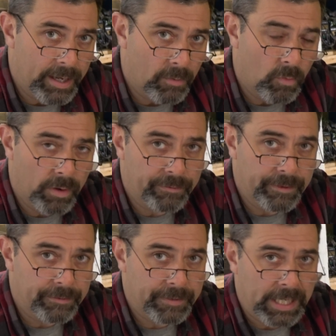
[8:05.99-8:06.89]
and
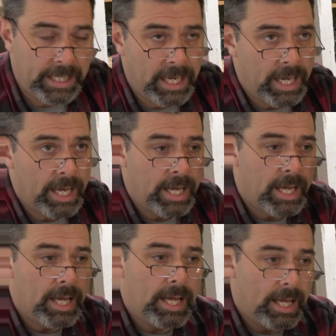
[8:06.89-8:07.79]
115.
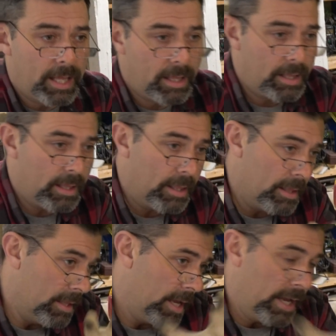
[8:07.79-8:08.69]

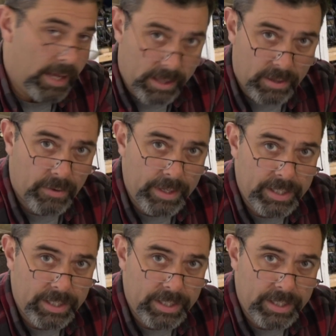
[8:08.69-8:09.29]
The three